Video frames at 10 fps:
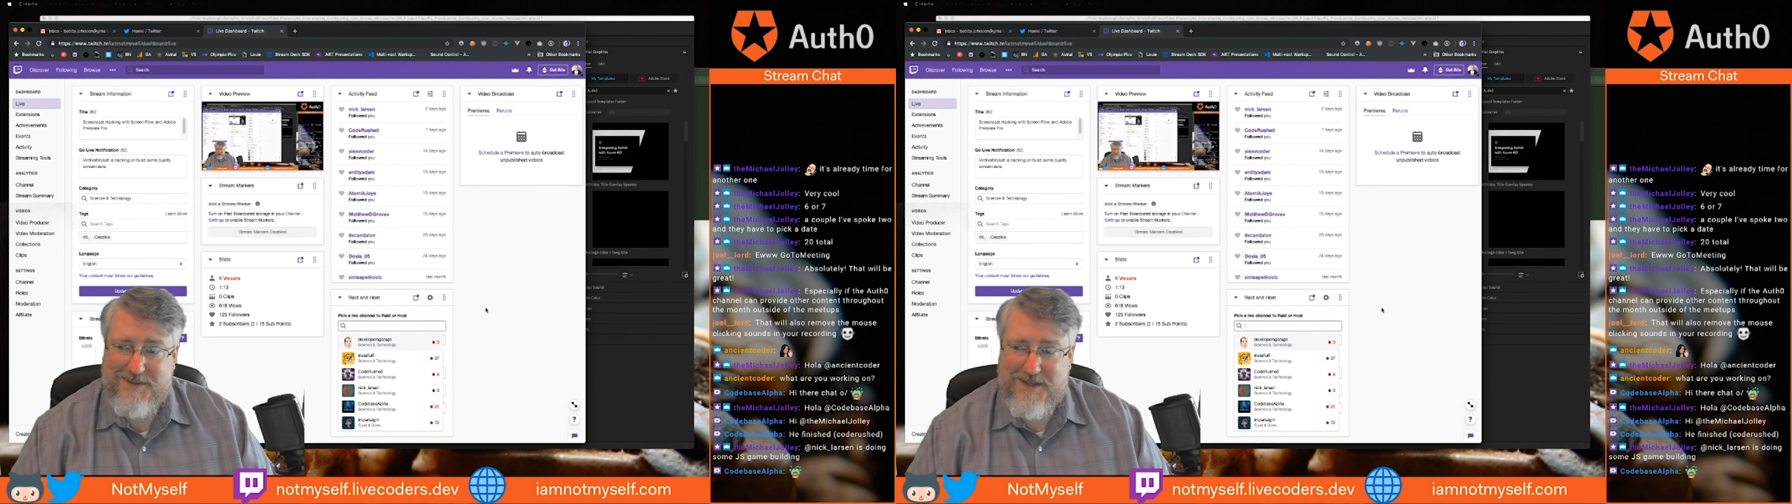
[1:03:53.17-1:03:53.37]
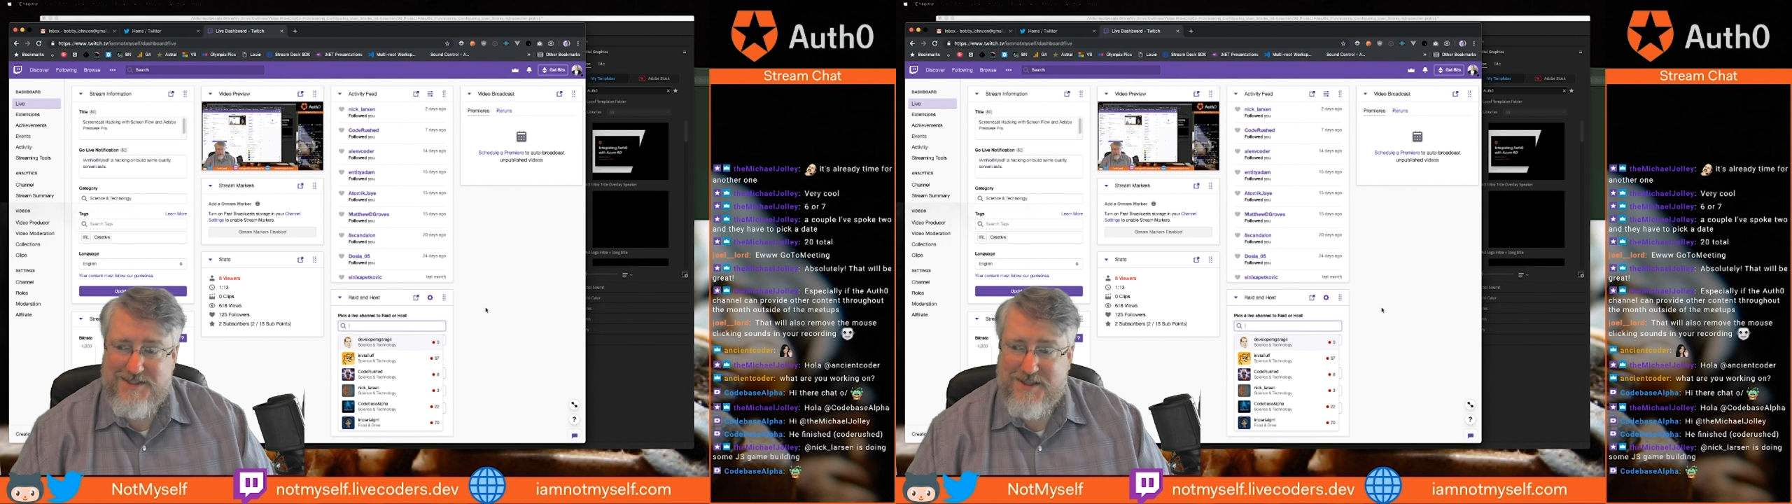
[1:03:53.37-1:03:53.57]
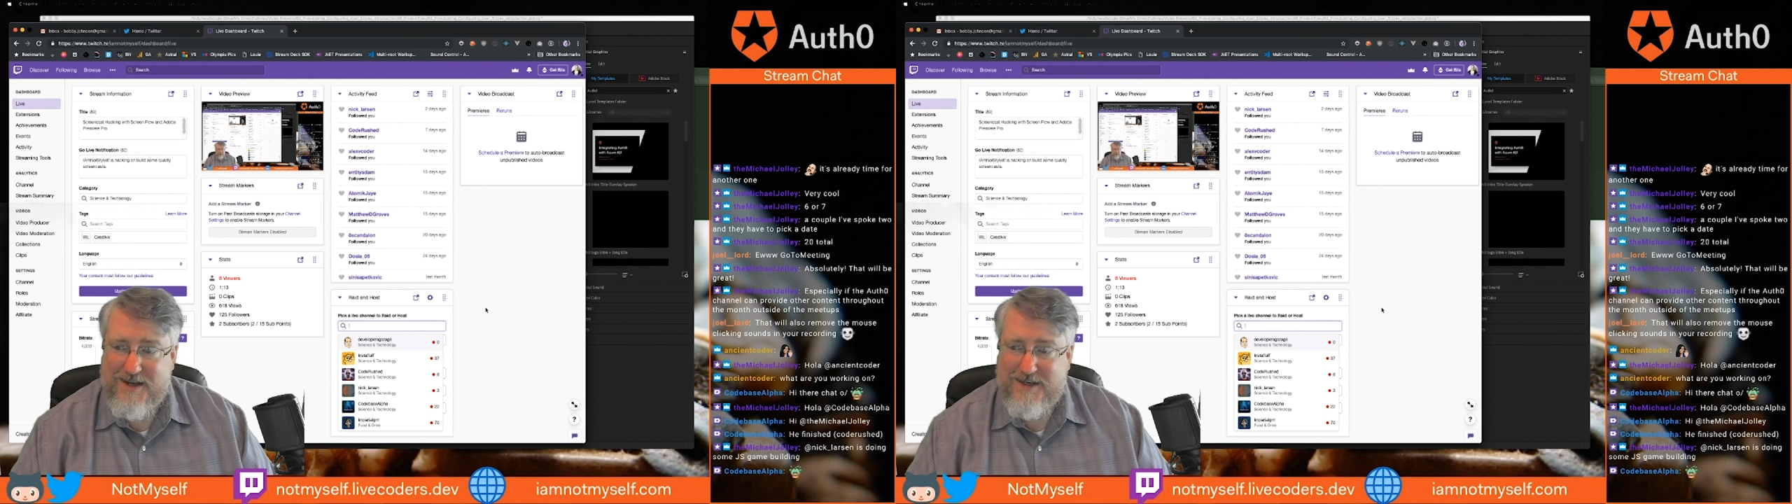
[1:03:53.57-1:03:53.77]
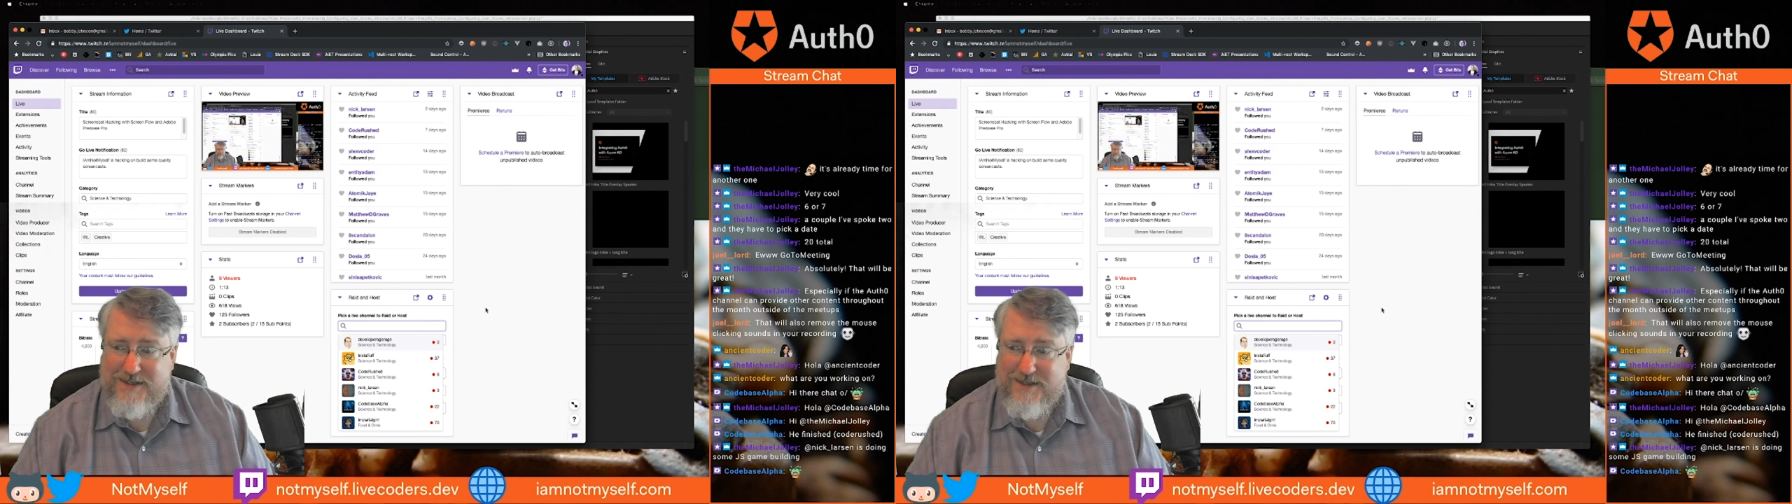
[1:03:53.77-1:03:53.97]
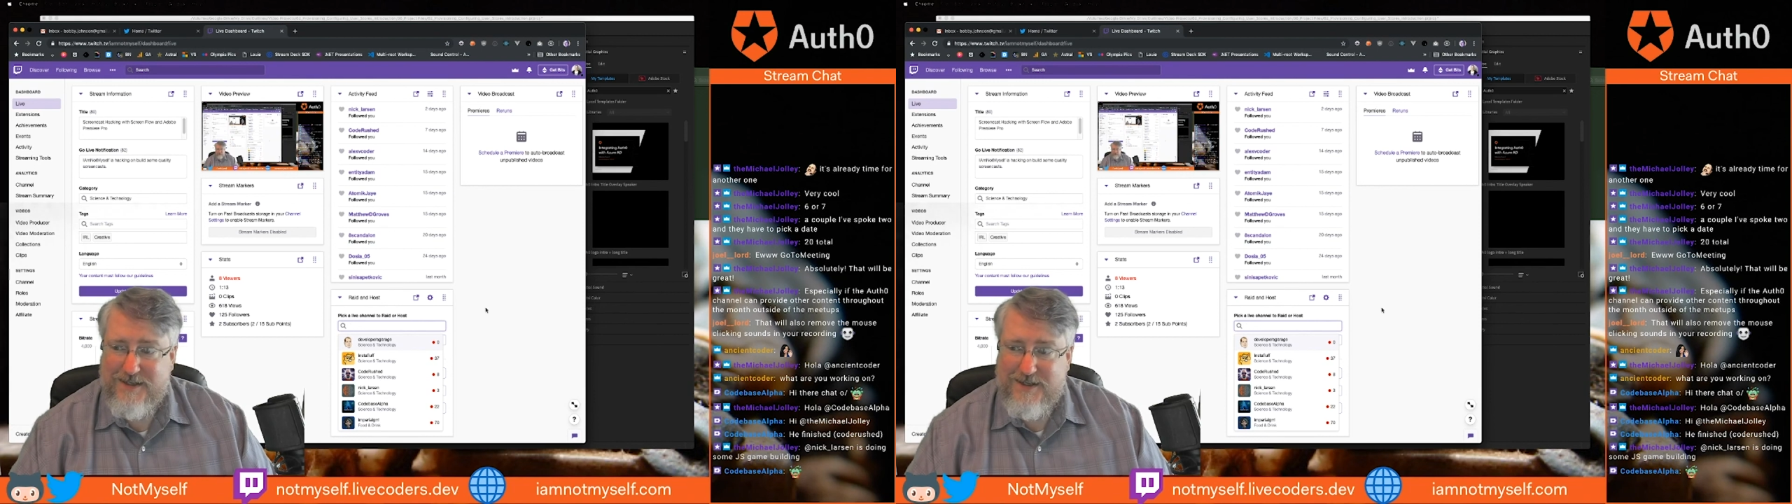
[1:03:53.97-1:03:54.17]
thanks a lot.